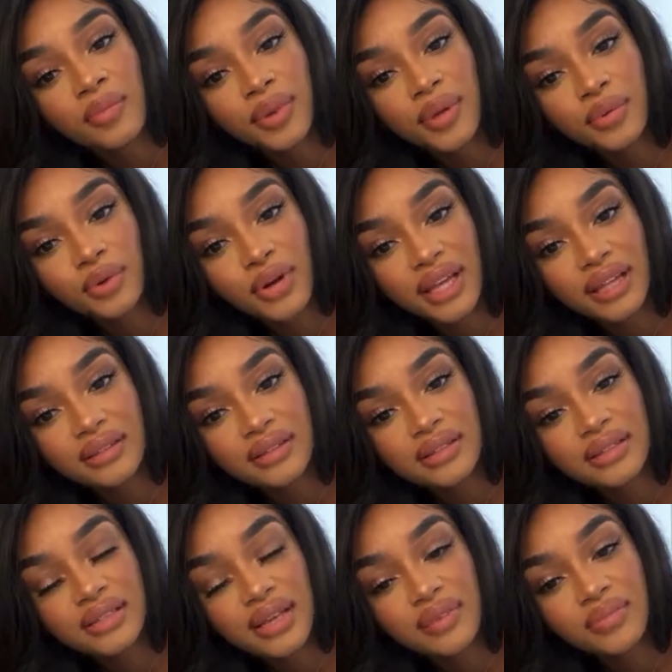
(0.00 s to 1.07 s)
people can
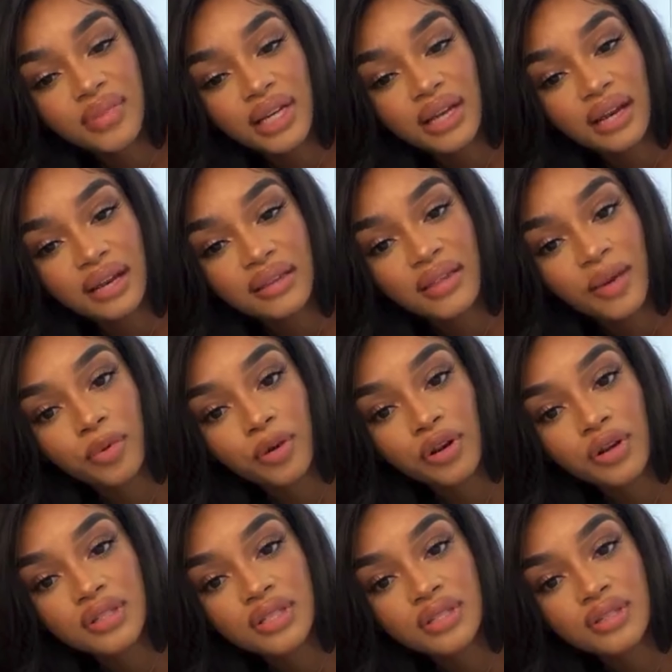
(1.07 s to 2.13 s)
send me like their
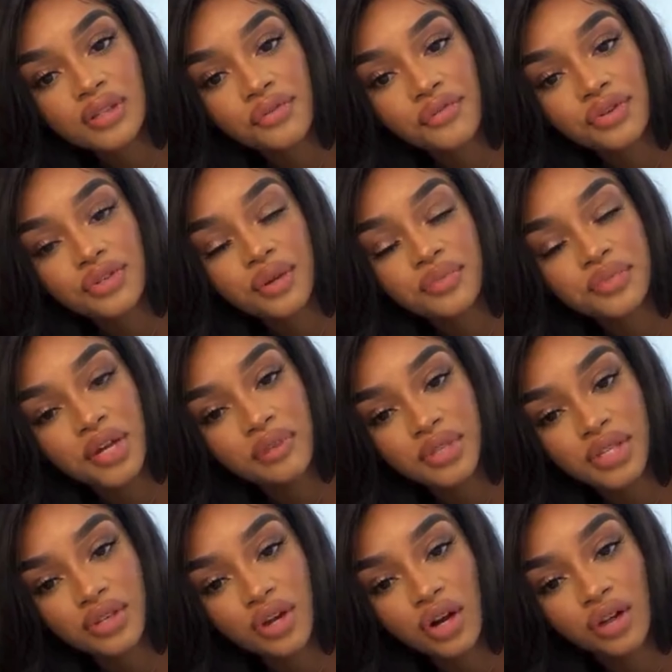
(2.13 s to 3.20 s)
products and stuff because sometimes
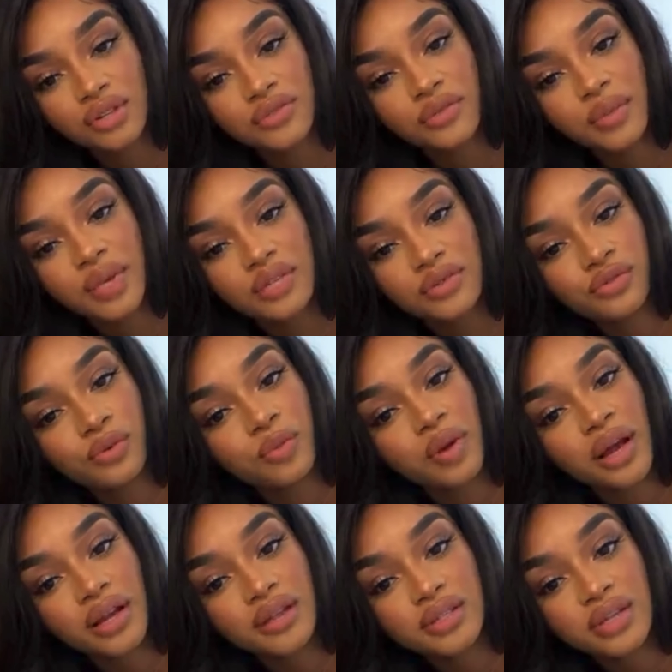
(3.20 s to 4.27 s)
it's hard for me to
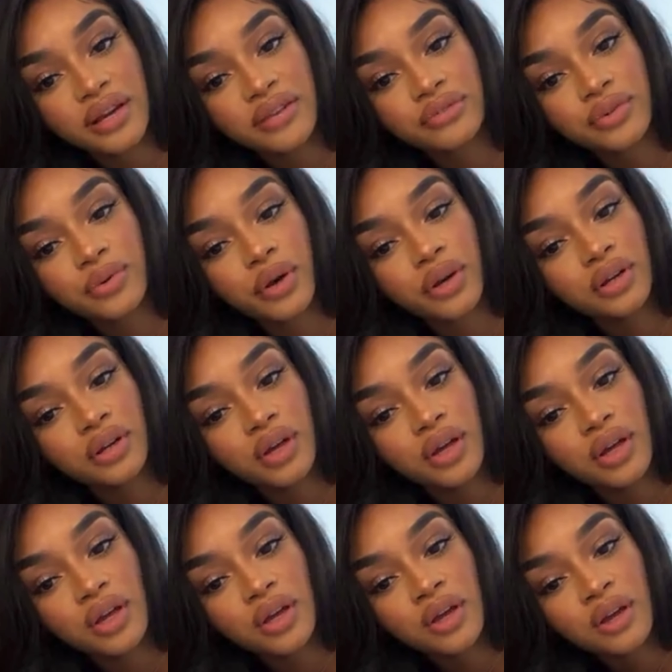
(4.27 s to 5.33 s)
reply to everyone
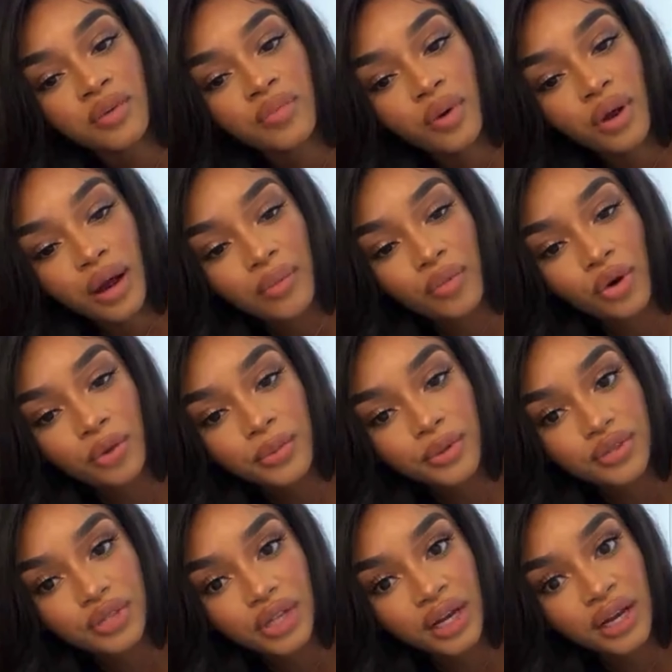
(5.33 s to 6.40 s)
but i'm
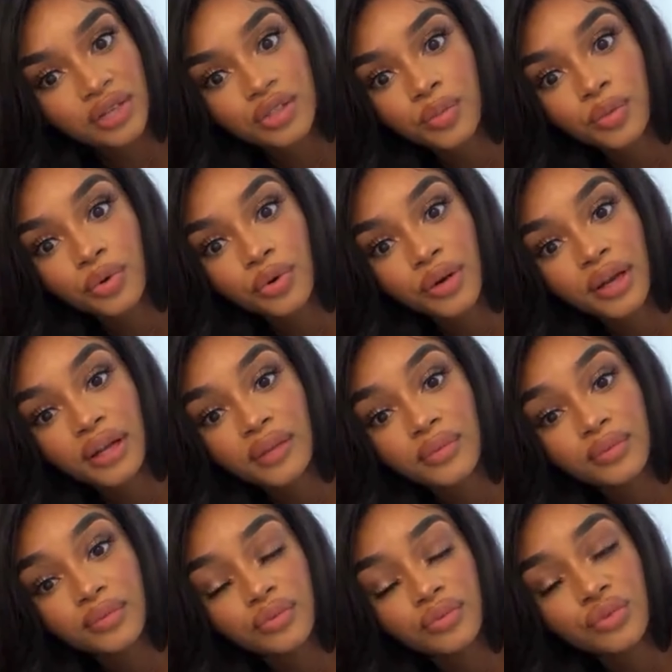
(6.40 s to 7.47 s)
open to like
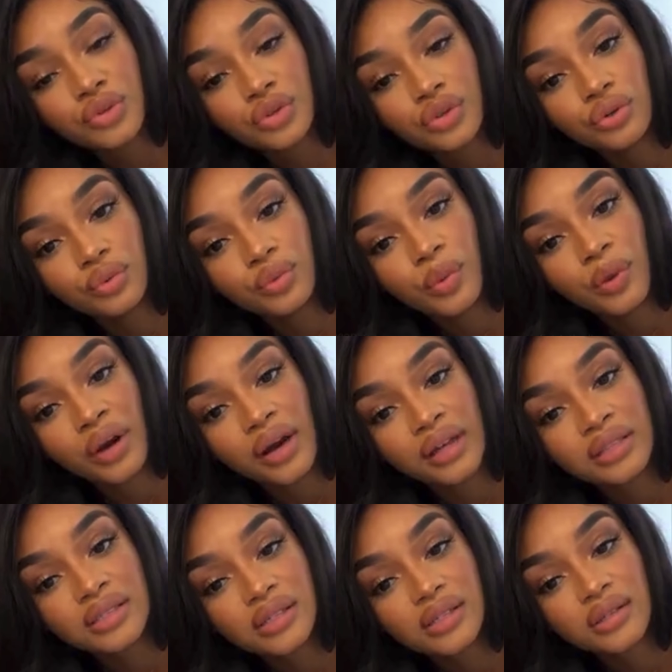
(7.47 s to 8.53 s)
supporting new
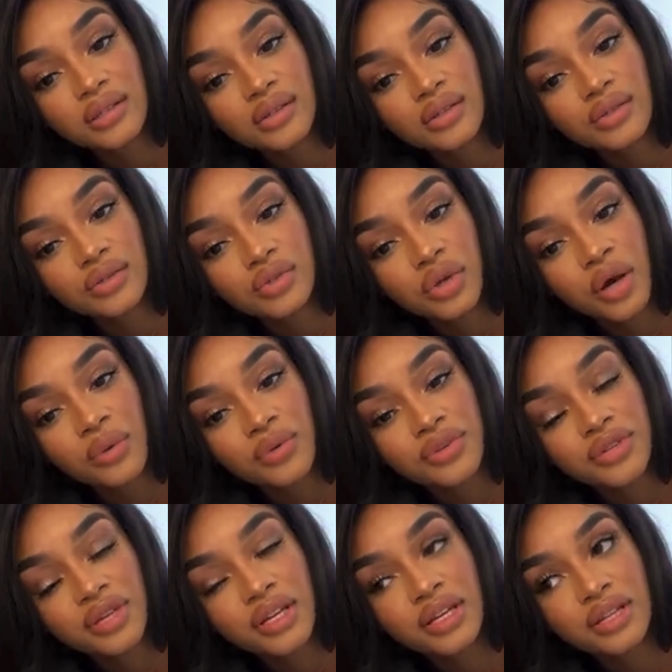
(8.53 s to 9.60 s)
brands so i was
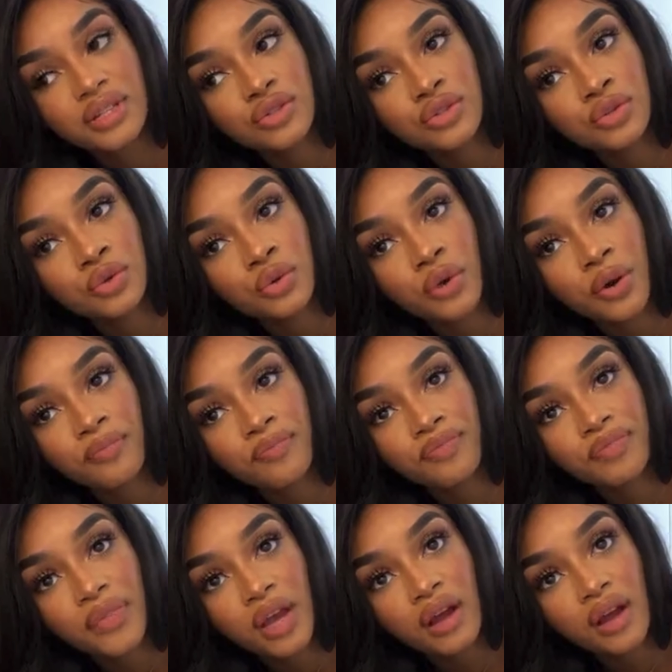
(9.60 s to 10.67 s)
thinking to um
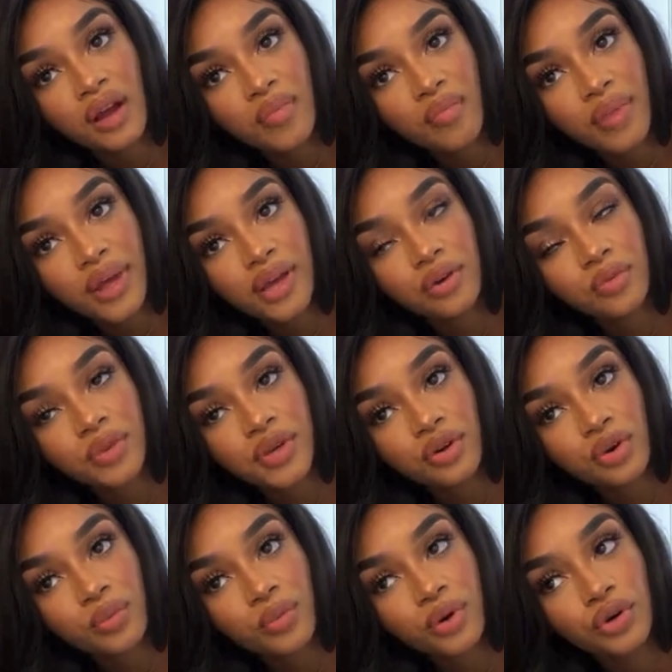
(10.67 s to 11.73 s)
make a
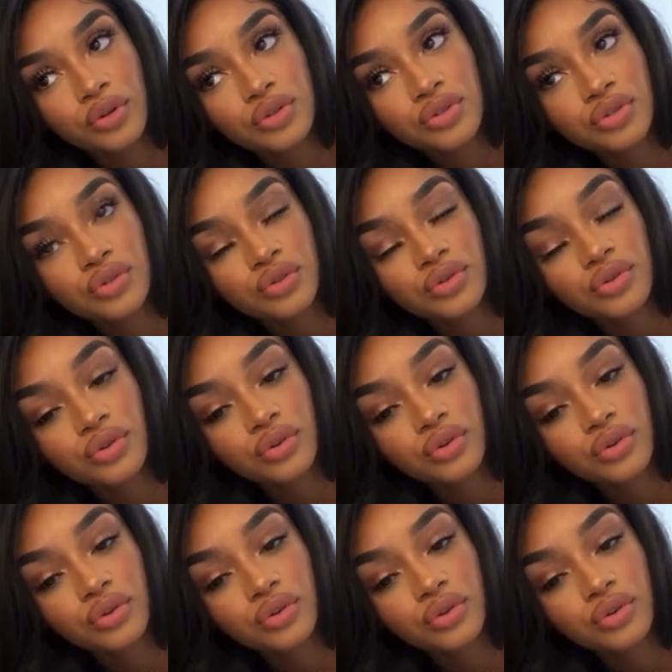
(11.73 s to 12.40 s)
po box